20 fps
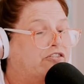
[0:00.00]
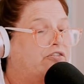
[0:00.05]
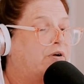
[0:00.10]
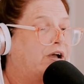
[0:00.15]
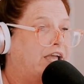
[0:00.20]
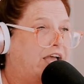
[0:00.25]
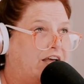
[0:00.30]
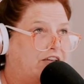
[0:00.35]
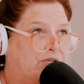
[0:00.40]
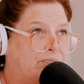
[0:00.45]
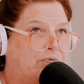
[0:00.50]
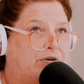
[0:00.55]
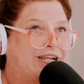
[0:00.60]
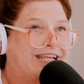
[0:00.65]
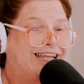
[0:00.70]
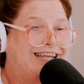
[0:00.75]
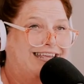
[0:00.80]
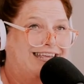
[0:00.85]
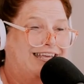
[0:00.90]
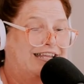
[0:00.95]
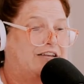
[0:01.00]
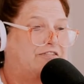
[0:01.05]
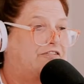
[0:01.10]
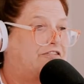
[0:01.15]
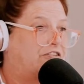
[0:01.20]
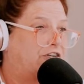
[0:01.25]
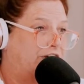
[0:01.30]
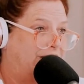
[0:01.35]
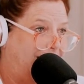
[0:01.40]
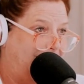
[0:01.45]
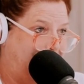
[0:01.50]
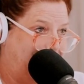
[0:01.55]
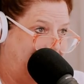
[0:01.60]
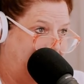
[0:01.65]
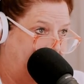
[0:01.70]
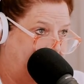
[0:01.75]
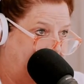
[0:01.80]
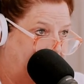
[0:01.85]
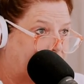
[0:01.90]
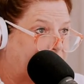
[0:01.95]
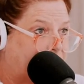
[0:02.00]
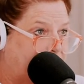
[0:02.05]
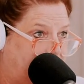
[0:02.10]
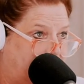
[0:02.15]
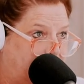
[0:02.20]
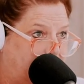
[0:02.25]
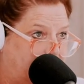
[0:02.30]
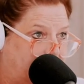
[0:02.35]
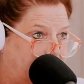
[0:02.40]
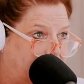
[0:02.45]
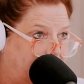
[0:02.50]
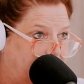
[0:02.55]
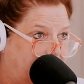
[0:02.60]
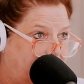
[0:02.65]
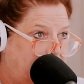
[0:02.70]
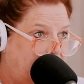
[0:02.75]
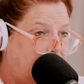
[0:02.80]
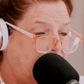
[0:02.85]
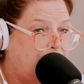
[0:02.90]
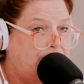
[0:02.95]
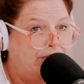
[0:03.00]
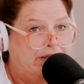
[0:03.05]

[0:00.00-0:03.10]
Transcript: so I had to bring it in for another visit mm-hmm.